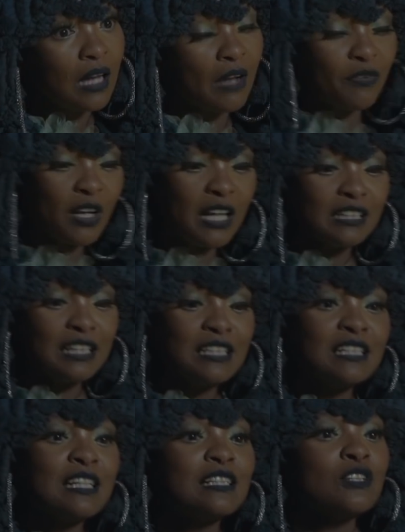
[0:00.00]
I feel
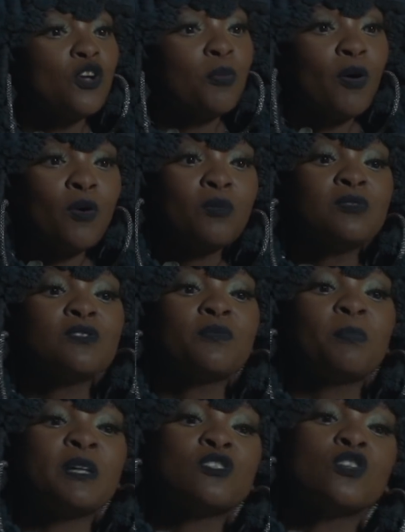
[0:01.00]
like that your poem is
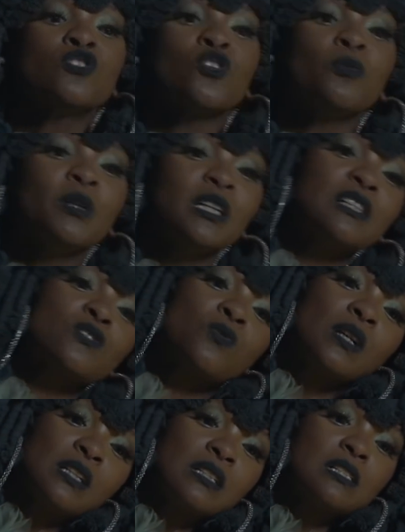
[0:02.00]
based on joke
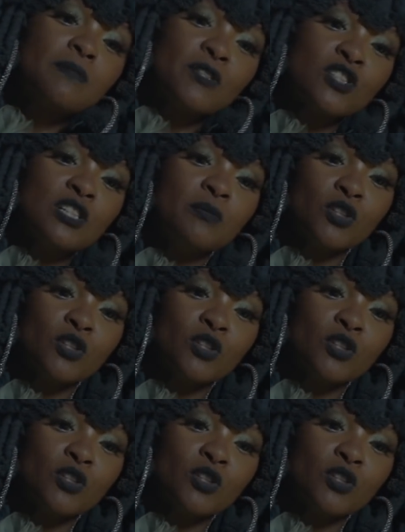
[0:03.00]
as well, especially